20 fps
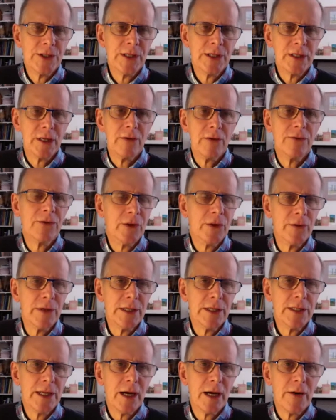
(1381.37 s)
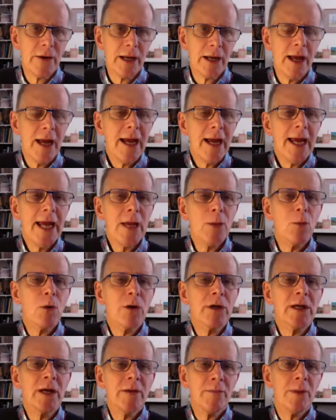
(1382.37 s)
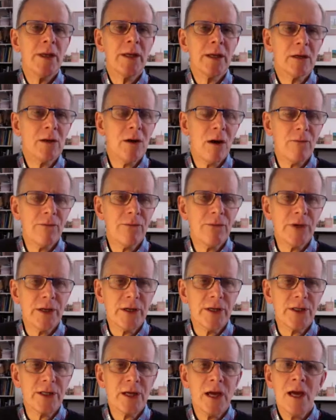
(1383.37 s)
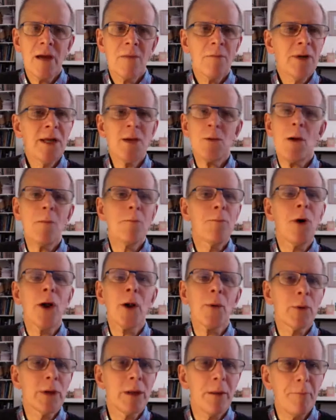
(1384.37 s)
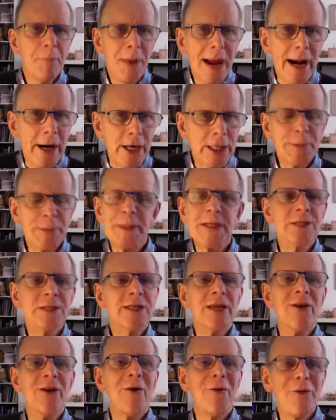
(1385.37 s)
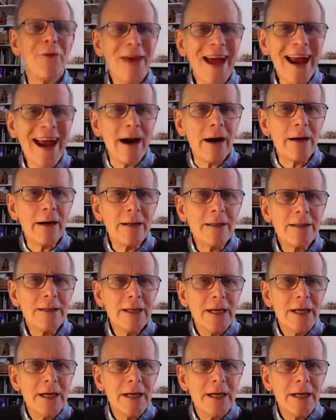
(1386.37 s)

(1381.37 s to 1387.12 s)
to go through this area. He will give me the confidence, but he won't bother with the bears because they're not there.